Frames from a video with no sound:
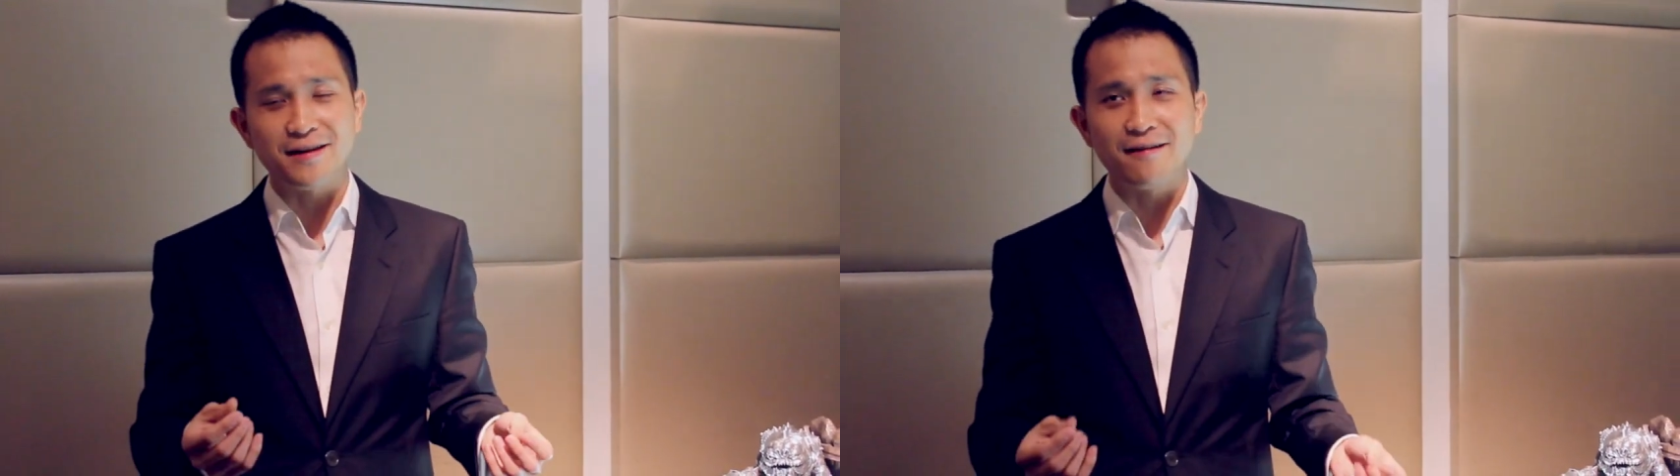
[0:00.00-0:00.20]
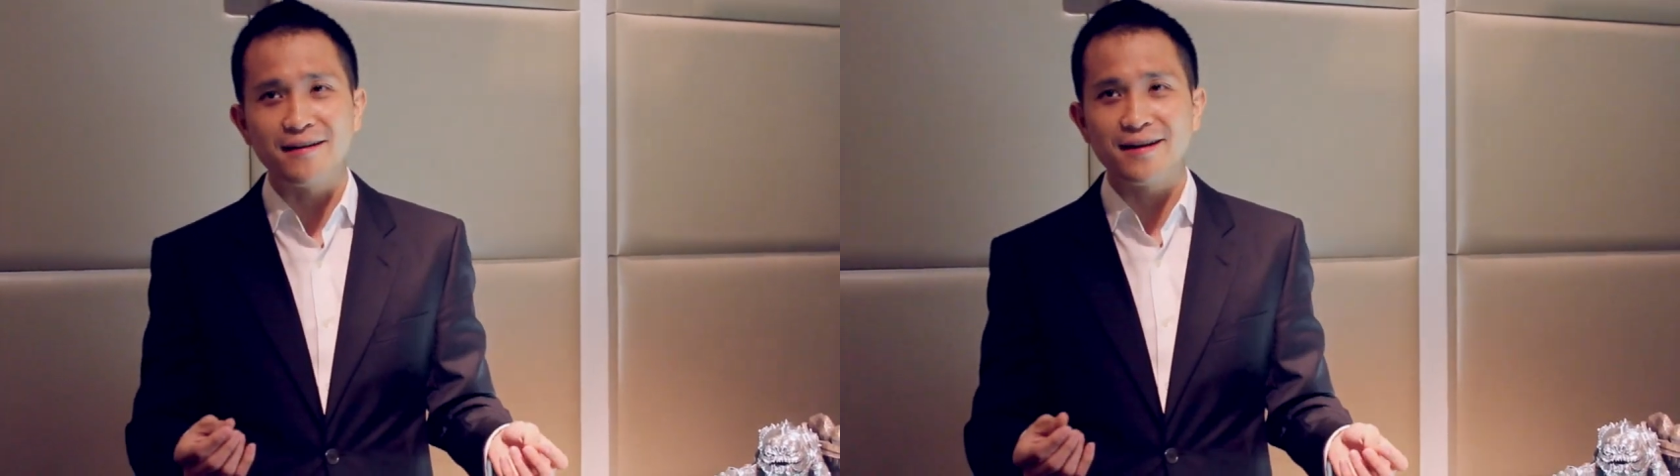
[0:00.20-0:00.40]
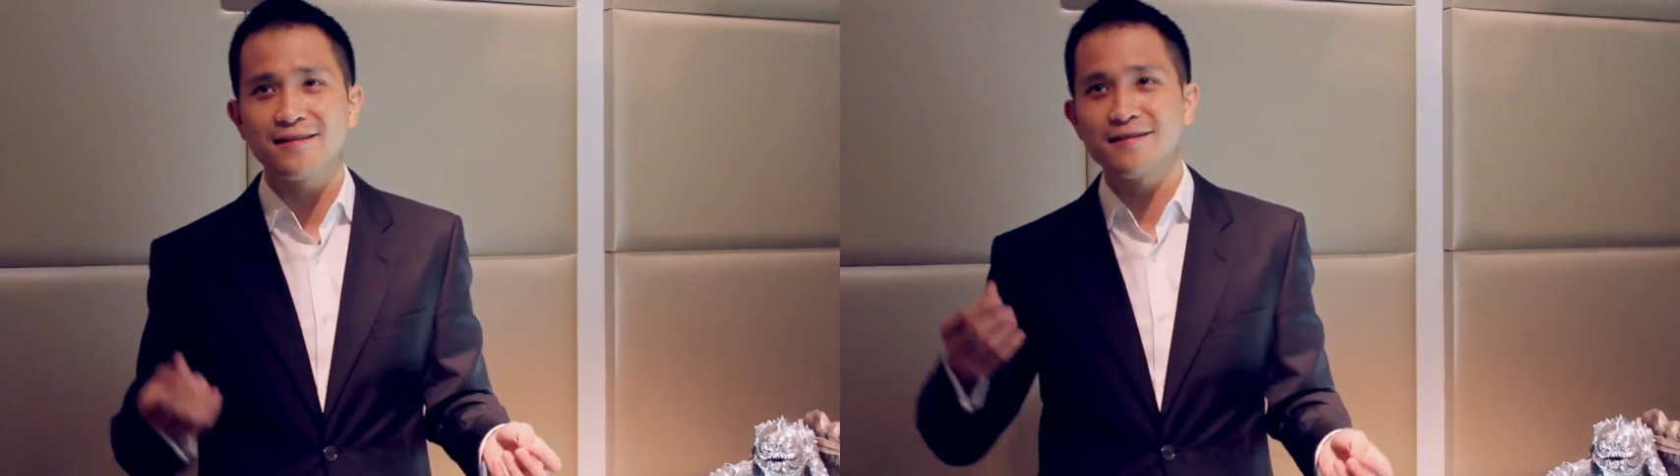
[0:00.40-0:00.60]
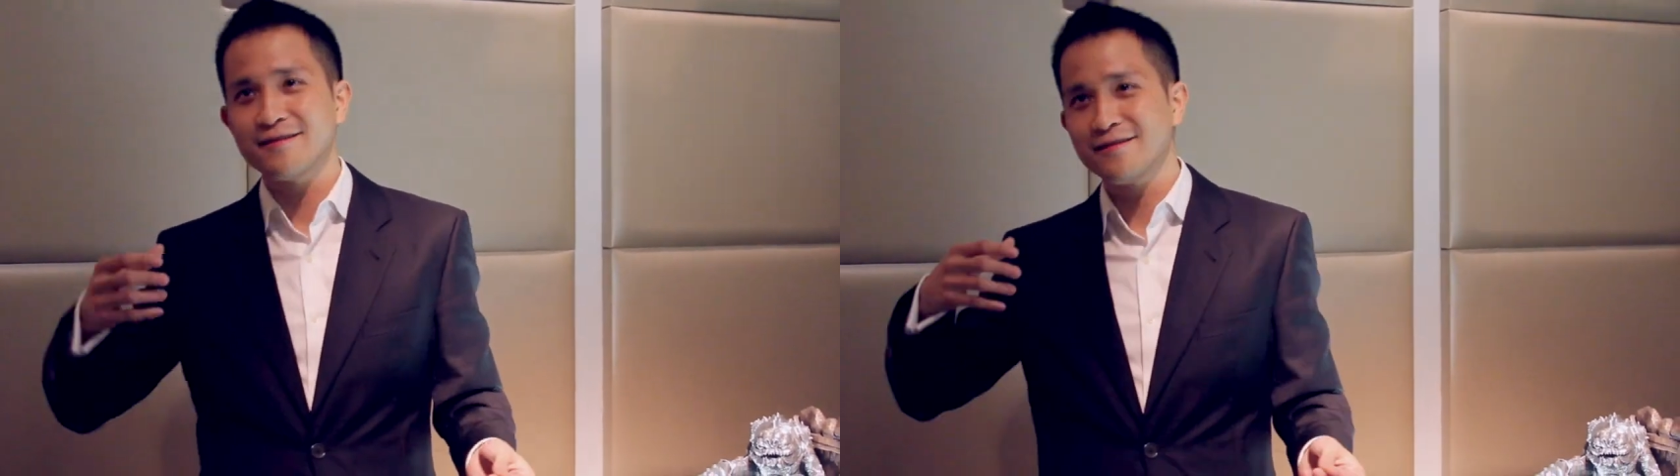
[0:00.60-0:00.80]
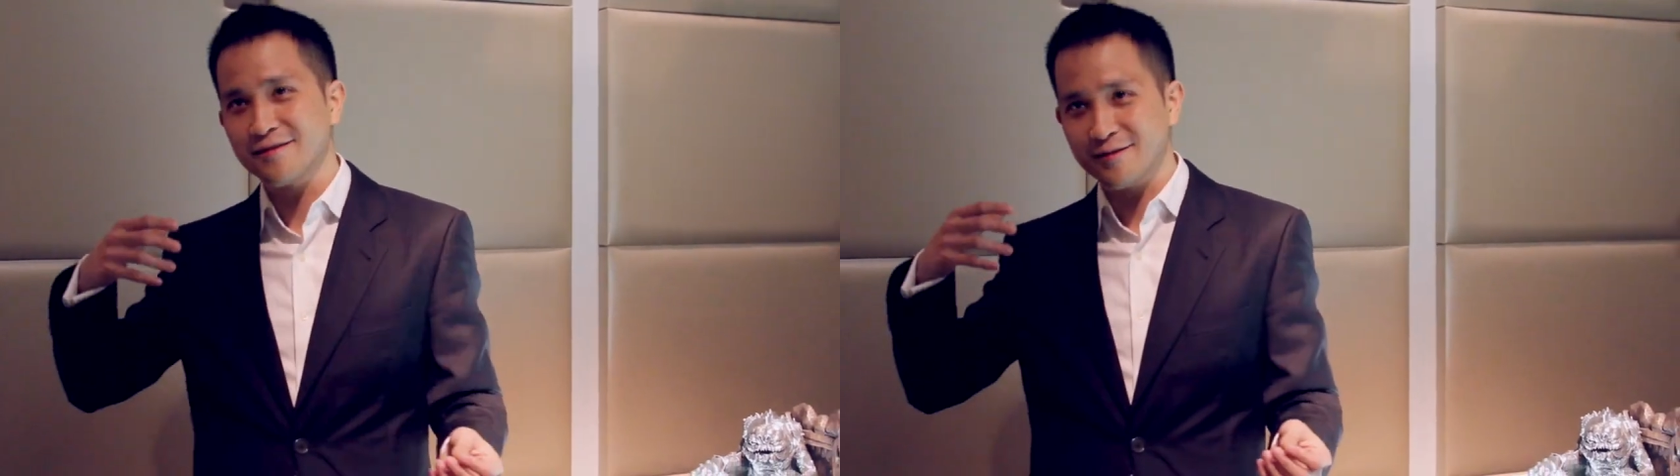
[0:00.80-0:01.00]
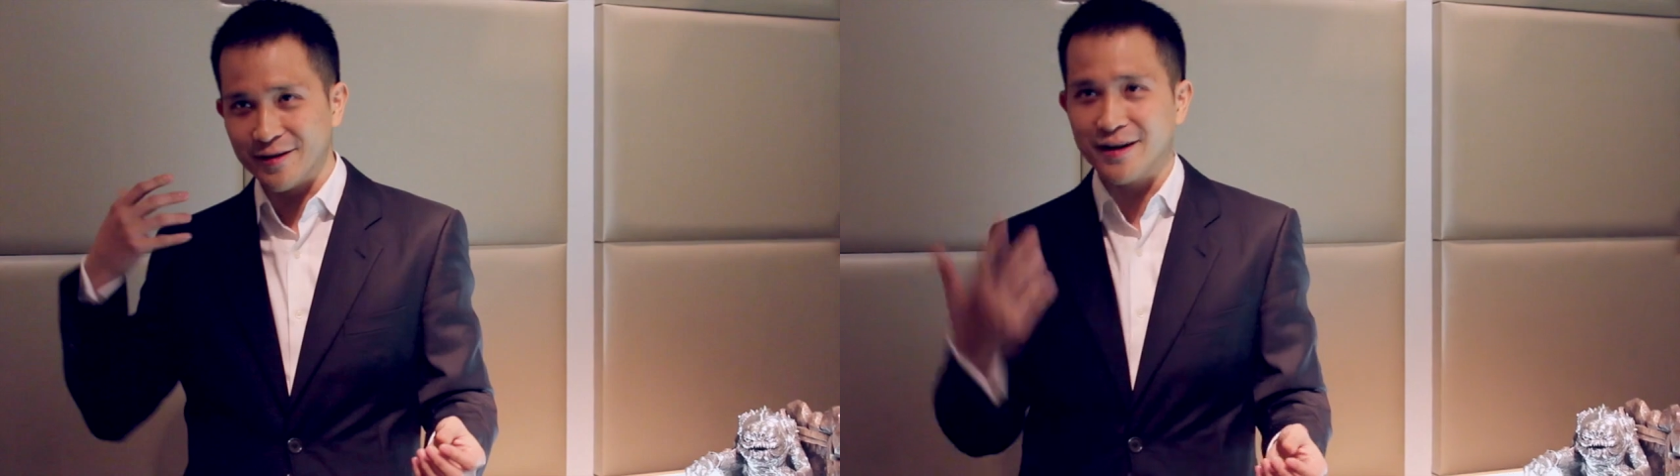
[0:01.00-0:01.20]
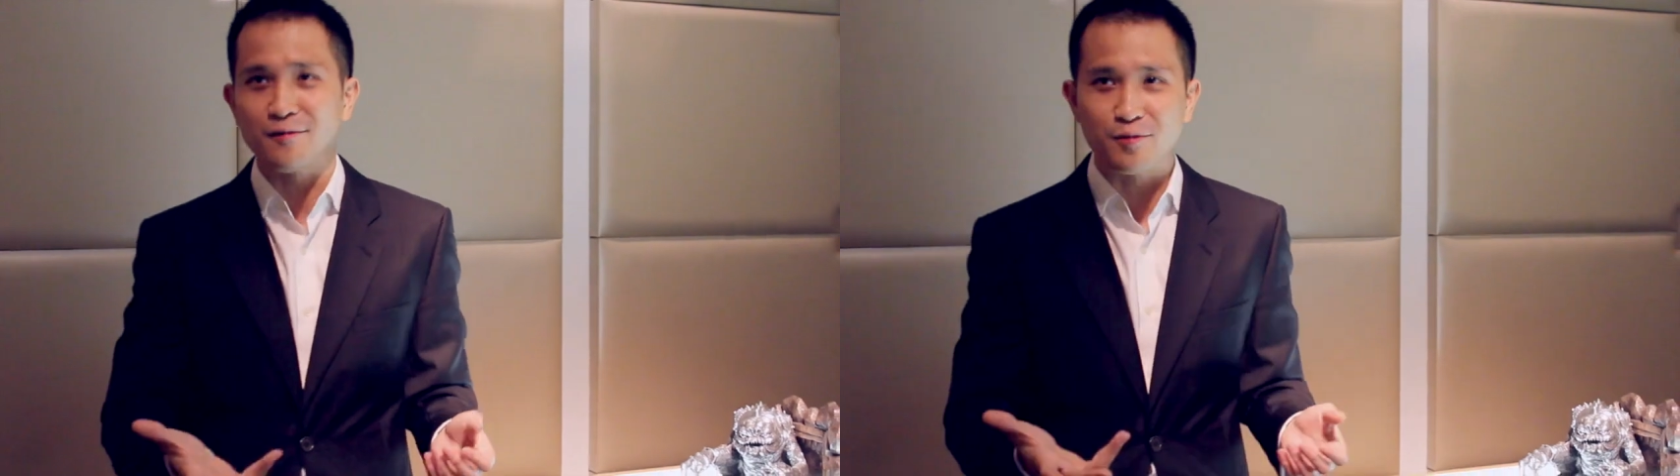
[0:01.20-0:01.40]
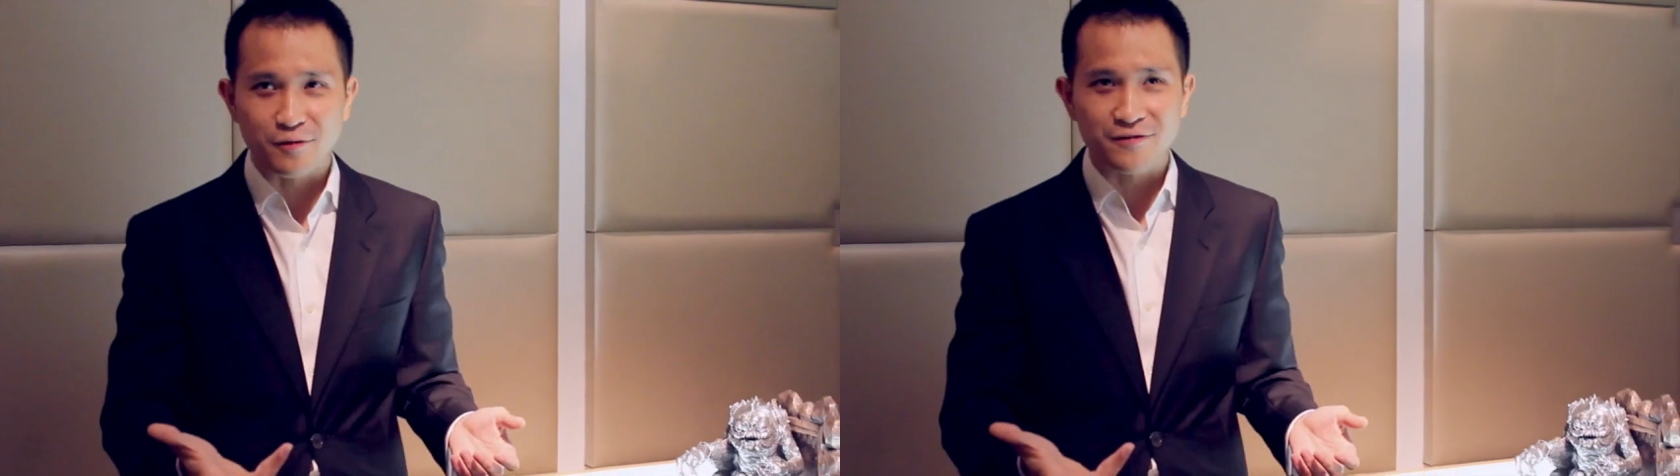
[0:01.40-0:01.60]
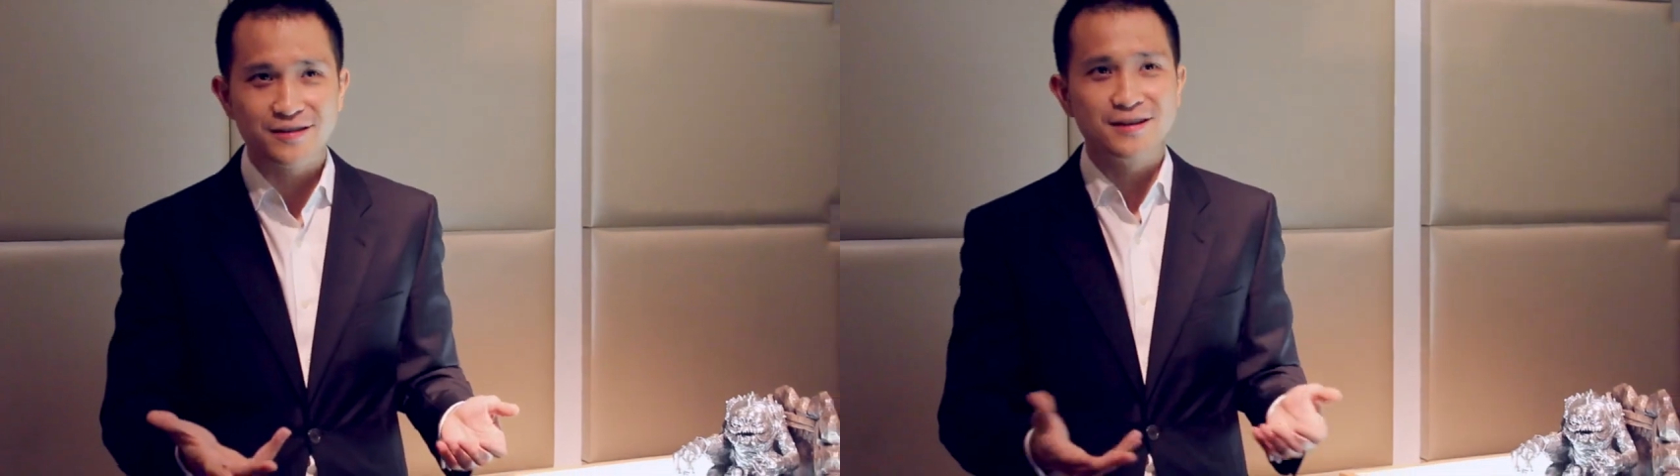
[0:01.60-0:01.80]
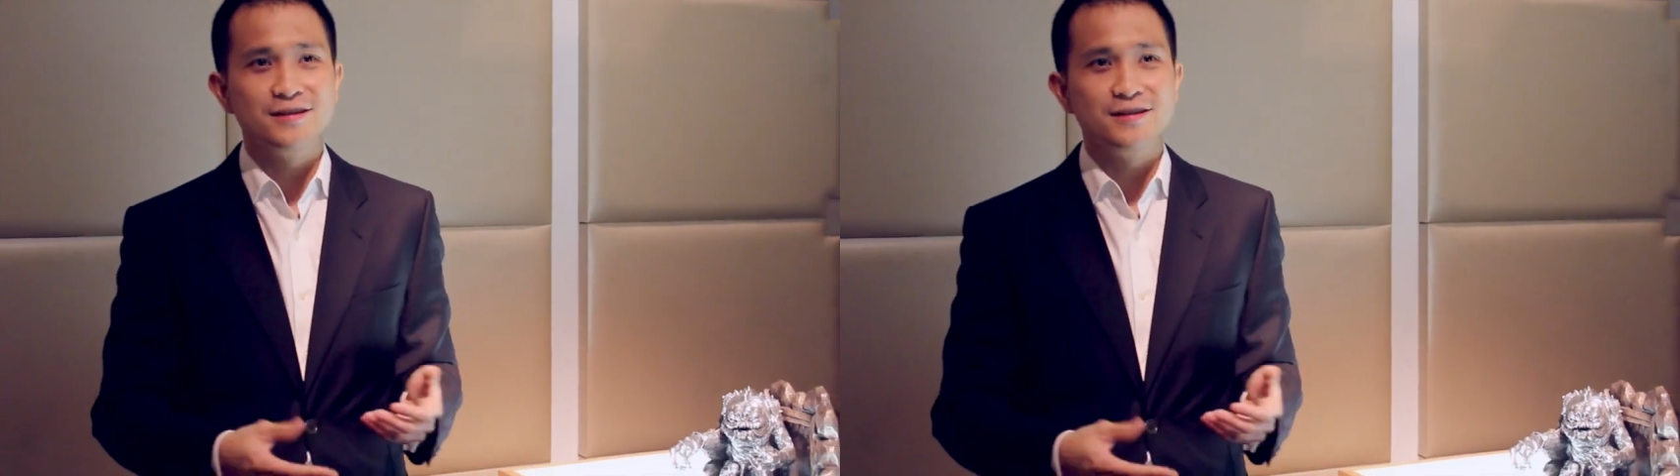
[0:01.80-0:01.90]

get right to get it approved.